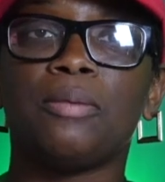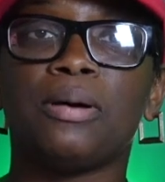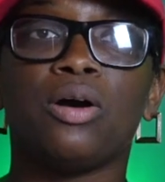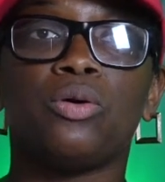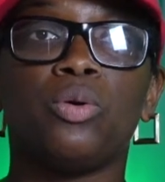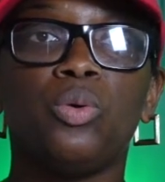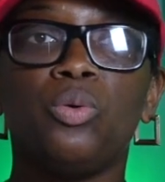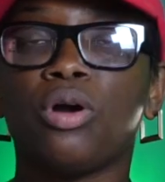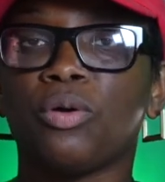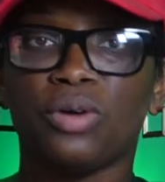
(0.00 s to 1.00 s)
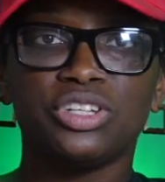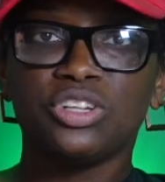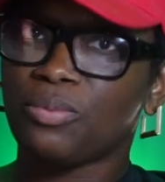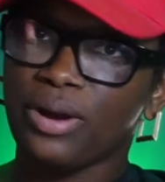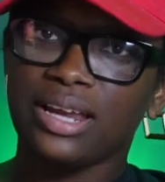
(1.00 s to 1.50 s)
about who or what
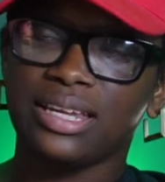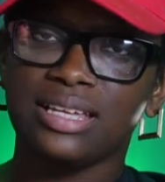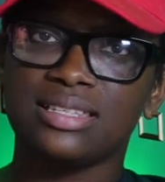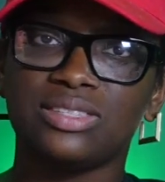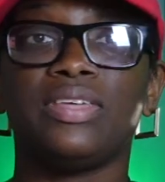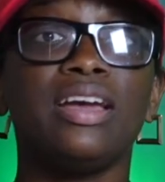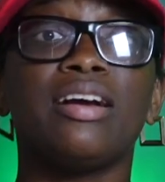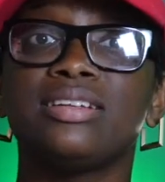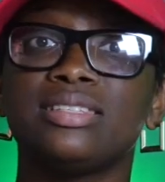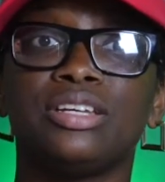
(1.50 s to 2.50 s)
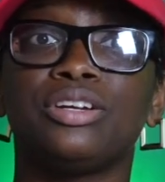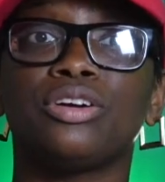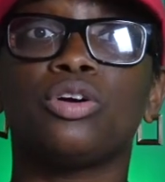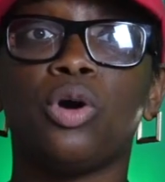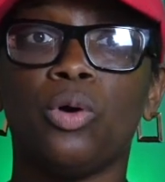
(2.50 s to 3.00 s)
your brand is, they are
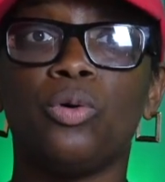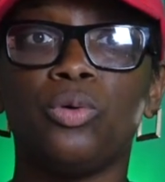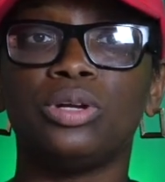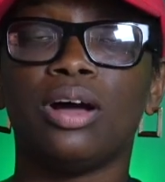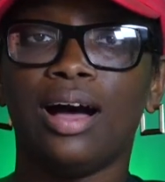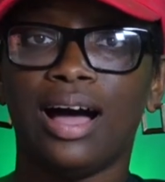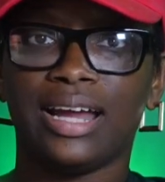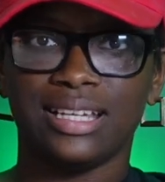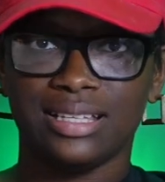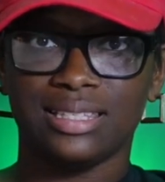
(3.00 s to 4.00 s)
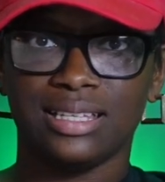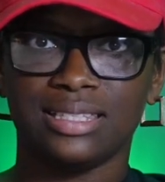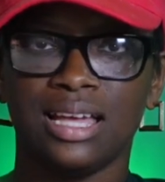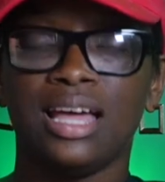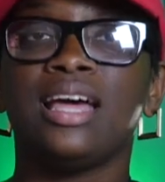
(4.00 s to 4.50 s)
considered cold
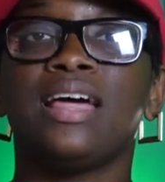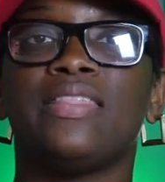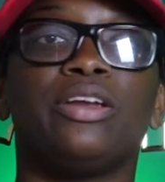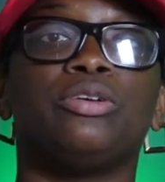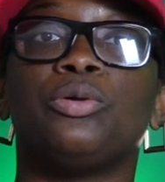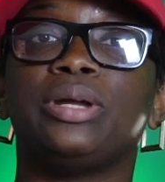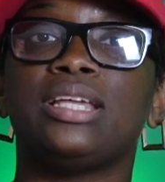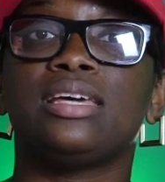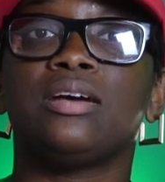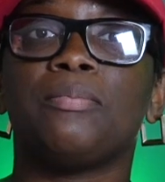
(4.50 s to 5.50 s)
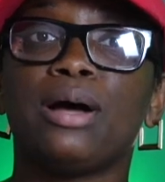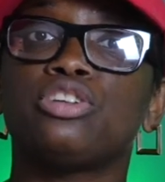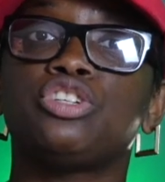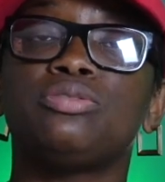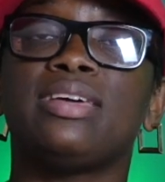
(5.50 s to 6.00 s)
audiences. They don't know anything
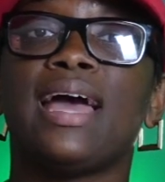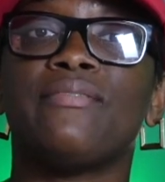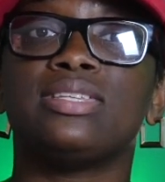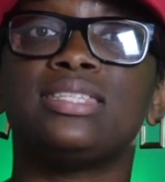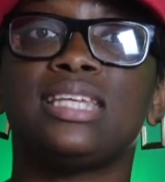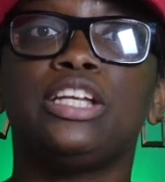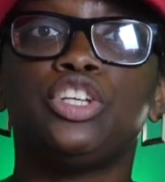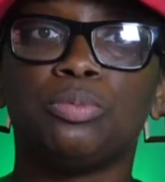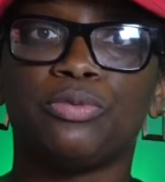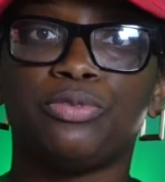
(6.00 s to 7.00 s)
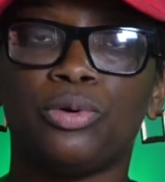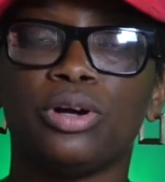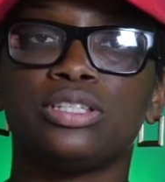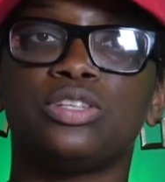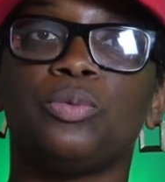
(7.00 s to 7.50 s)
about you. They haven't seen you
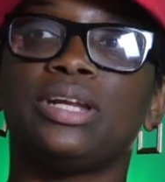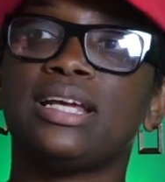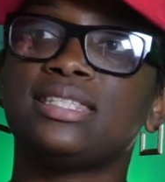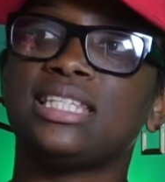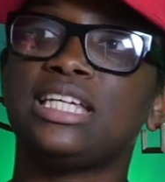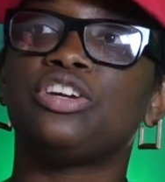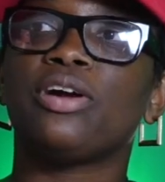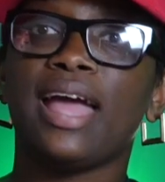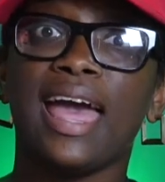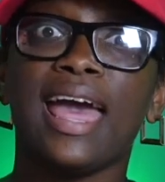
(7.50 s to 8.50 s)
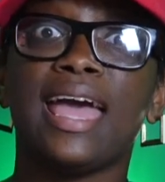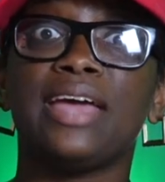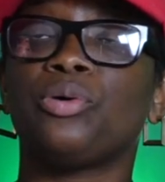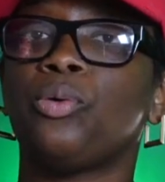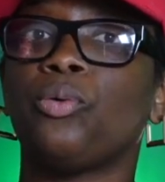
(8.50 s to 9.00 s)
before. So when they see your
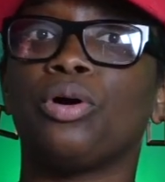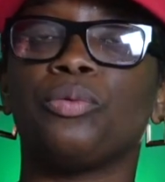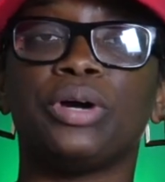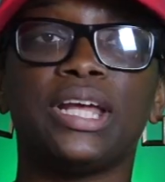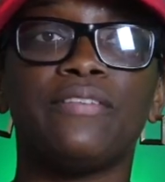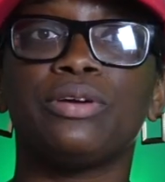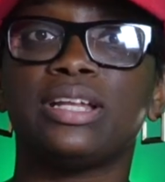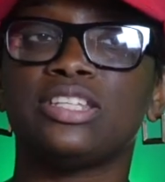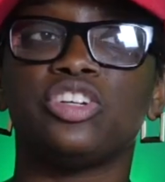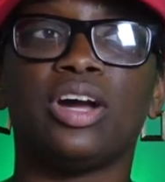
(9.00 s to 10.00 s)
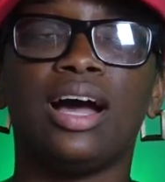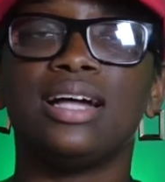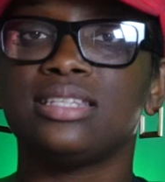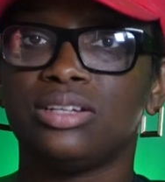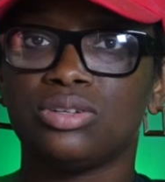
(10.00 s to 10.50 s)
ad or whatever it is, your
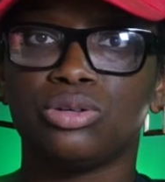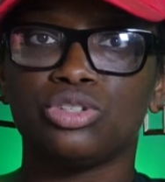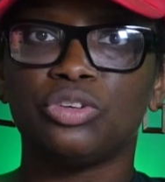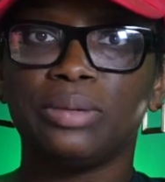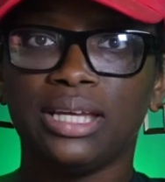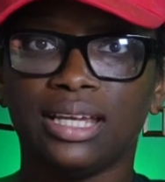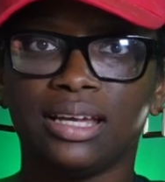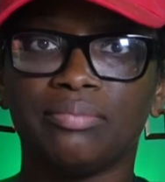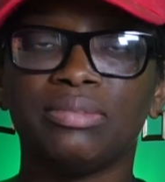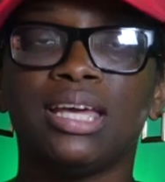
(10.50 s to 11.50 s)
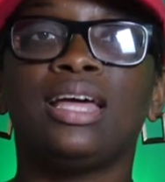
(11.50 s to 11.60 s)
content on social media,